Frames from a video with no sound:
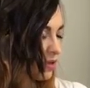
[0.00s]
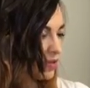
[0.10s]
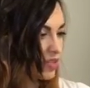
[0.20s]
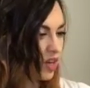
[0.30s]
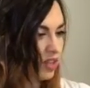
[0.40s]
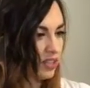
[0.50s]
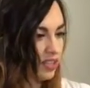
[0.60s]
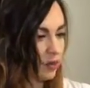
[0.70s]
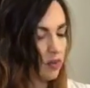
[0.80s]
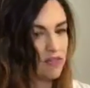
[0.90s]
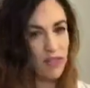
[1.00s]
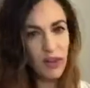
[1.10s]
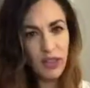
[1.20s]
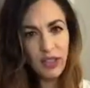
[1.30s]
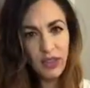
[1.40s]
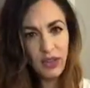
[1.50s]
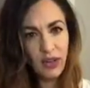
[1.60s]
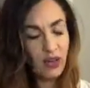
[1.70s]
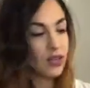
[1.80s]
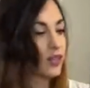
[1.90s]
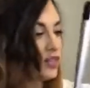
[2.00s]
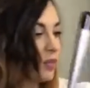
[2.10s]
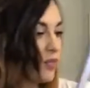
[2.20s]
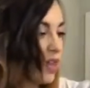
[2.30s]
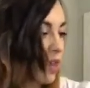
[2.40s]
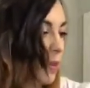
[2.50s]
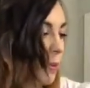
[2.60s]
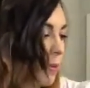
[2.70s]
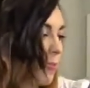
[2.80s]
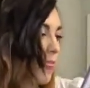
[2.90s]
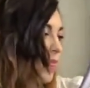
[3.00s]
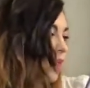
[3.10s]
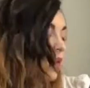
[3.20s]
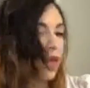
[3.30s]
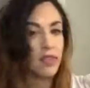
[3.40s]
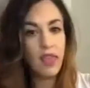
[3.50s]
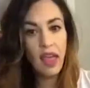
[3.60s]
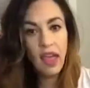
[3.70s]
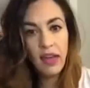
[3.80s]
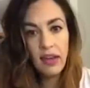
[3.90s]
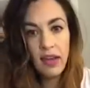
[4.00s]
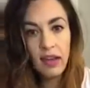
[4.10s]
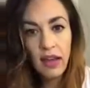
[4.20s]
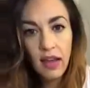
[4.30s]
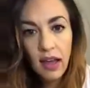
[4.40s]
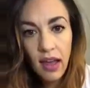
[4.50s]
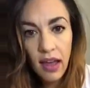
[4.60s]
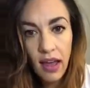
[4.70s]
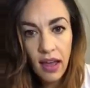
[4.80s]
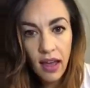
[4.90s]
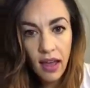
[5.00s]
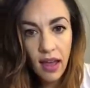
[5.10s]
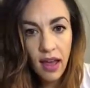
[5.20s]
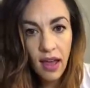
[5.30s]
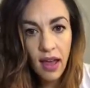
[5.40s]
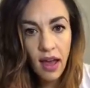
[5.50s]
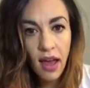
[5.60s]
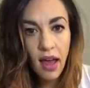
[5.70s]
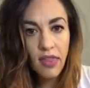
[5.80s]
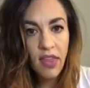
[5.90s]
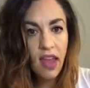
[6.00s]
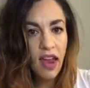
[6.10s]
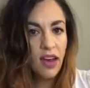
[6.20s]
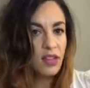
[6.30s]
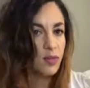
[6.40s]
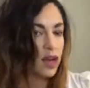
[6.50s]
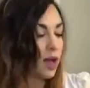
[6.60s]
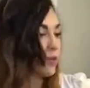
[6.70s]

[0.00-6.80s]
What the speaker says: was called like a reverse curl or something. And then the hairspray,